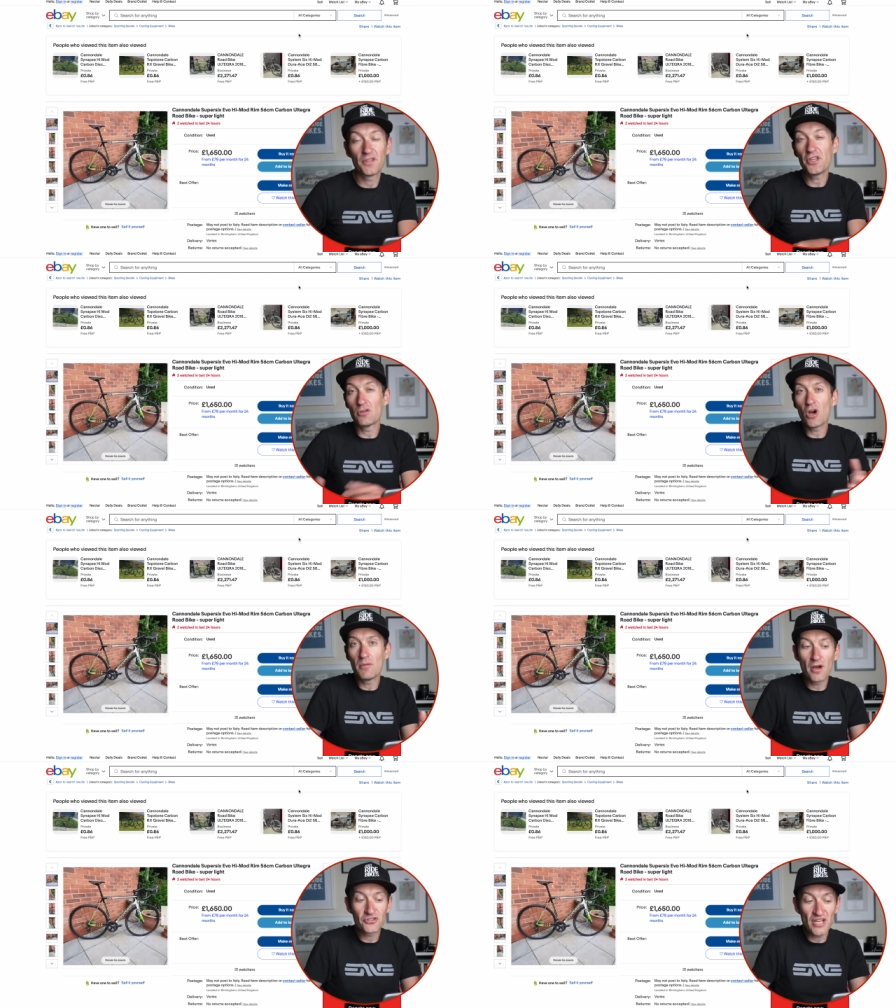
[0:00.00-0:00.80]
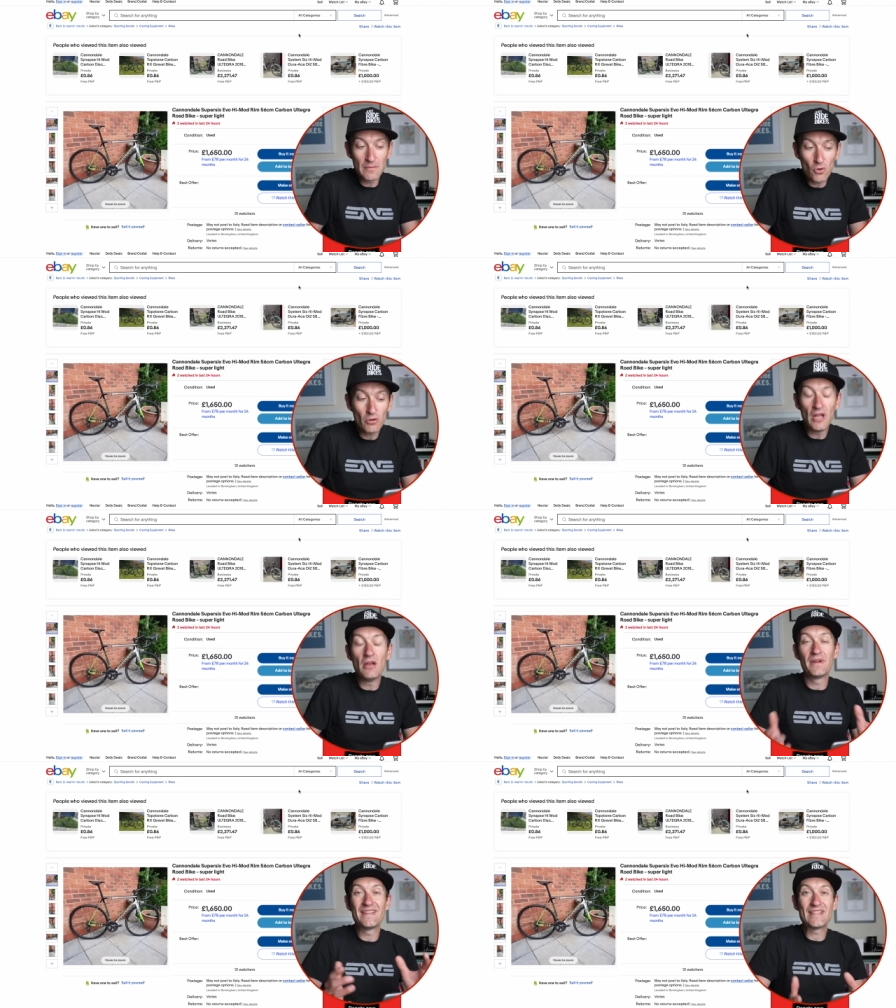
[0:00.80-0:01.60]
Don't ride much anymore,
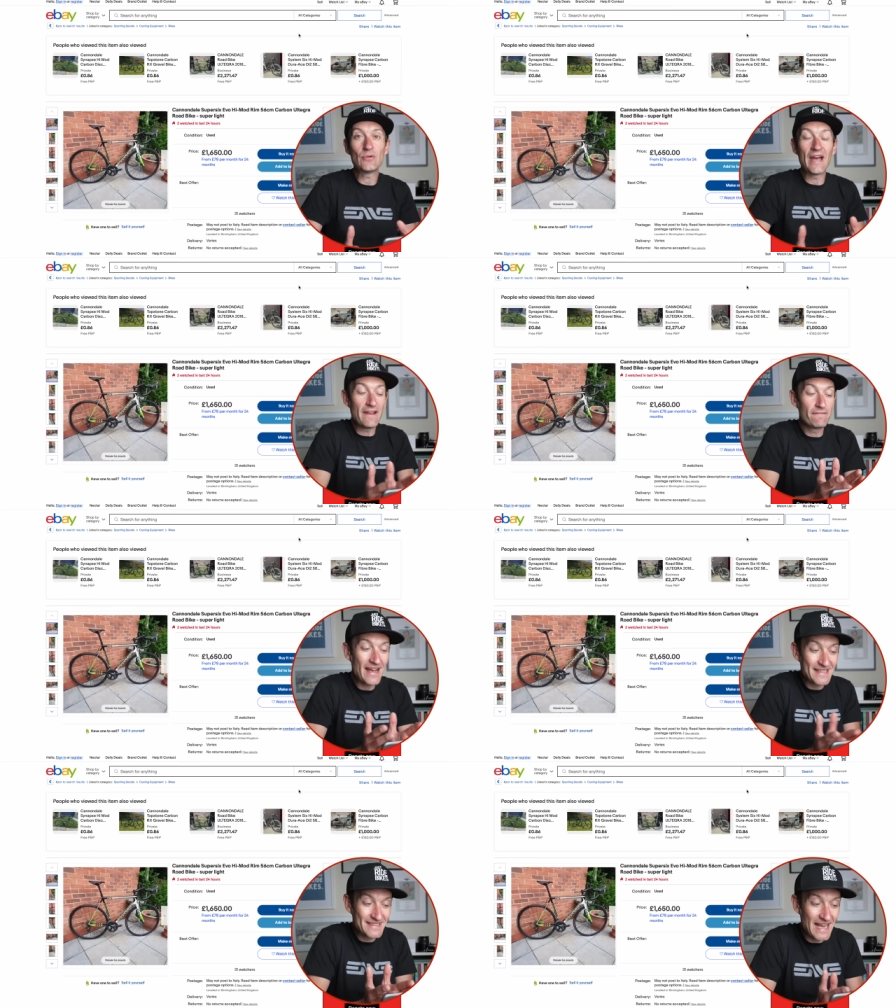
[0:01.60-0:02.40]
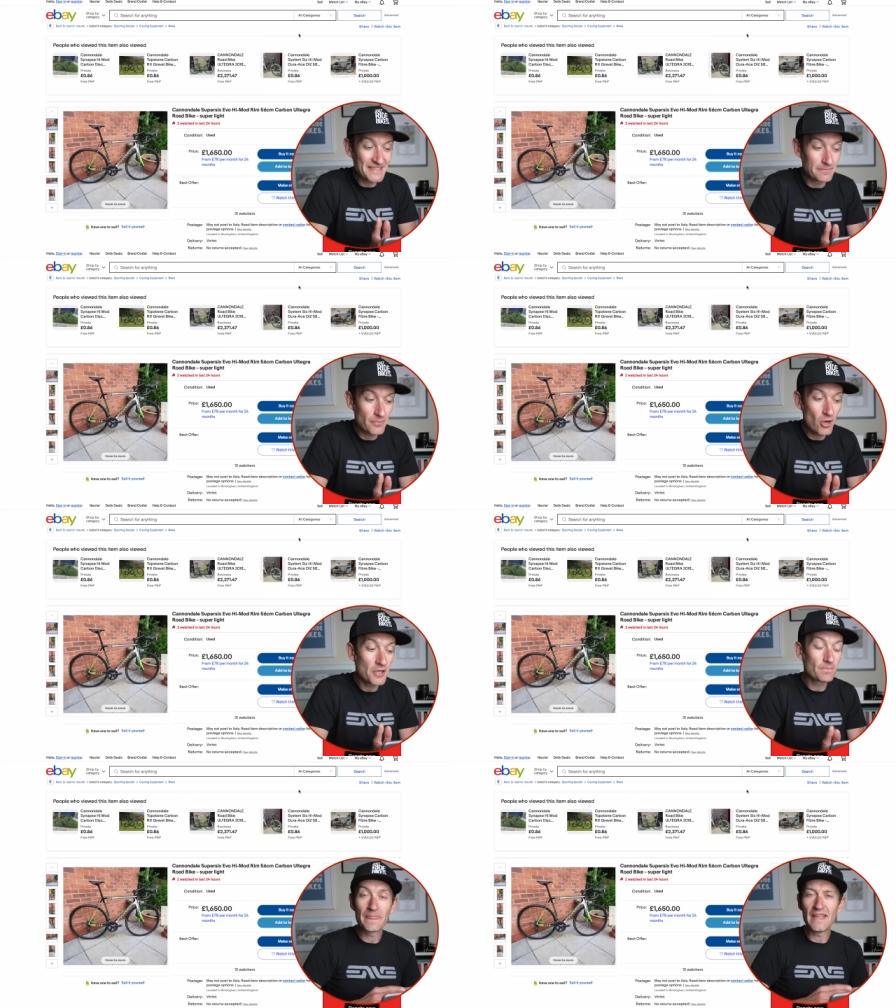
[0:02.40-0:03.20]
but it's still a fantastic bike.